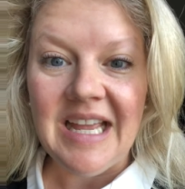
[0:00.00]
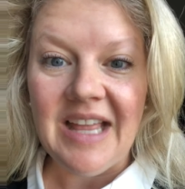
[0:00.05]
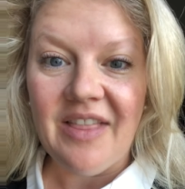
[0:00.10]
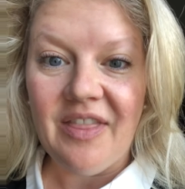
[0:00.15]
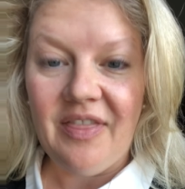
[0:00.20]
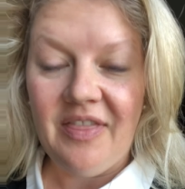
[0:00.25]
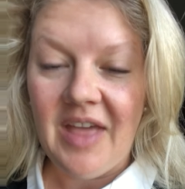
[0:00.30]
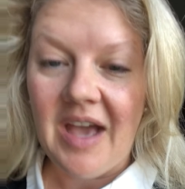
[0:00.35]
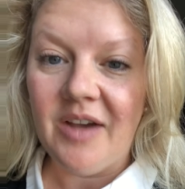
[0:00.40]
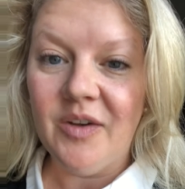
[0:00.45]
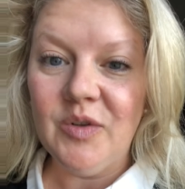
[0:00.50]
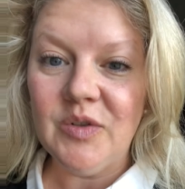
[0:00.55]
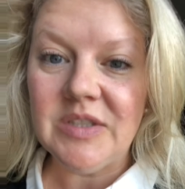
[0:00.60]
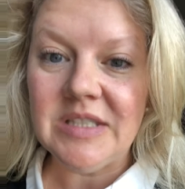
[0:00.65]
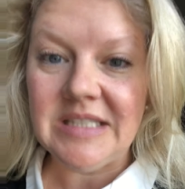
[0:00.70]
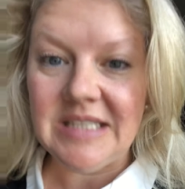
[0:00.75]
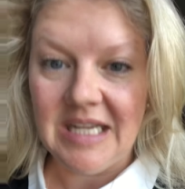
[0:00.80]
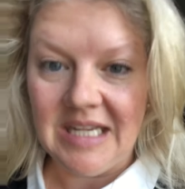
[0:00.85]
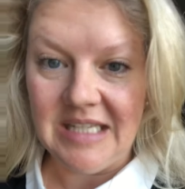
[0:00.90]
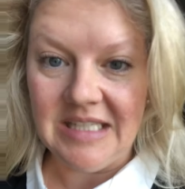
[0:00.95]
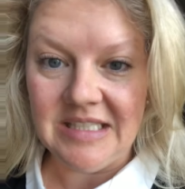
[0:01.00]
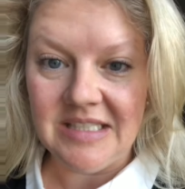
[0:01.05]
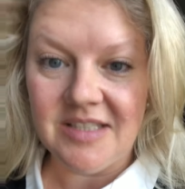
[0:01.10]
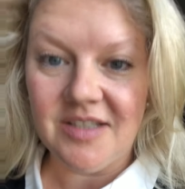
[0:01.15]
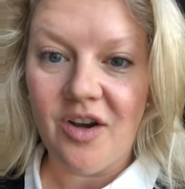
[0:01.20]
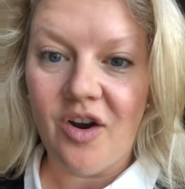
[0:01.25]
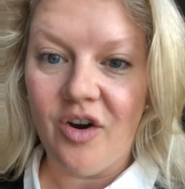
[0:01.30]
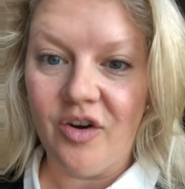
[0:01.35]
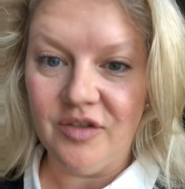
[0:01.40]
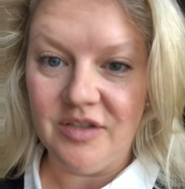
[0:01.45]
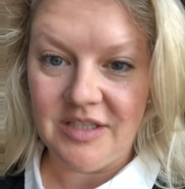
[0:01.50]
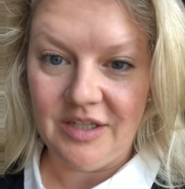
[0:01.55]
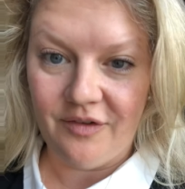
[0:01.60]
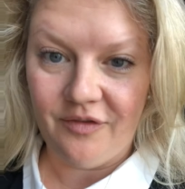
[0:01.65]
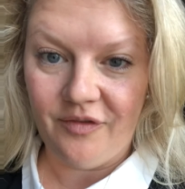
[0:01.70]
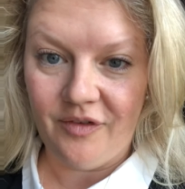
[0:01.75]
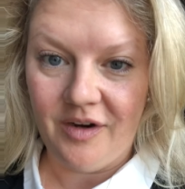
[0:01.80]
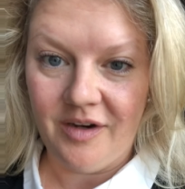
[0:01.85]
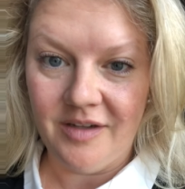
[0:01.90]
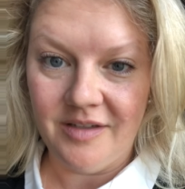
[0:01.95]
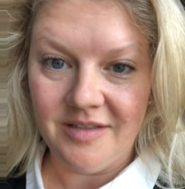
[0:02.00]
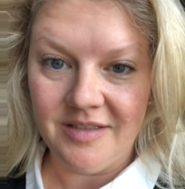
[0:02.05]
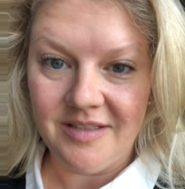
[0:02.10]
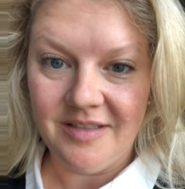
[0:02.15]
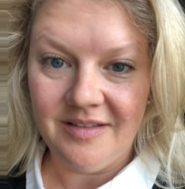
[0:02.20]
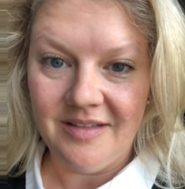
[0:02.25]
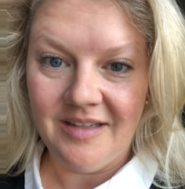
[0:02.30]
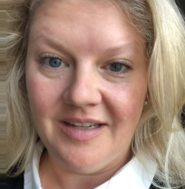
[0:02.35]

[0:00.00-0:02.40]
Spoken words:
those tints are different.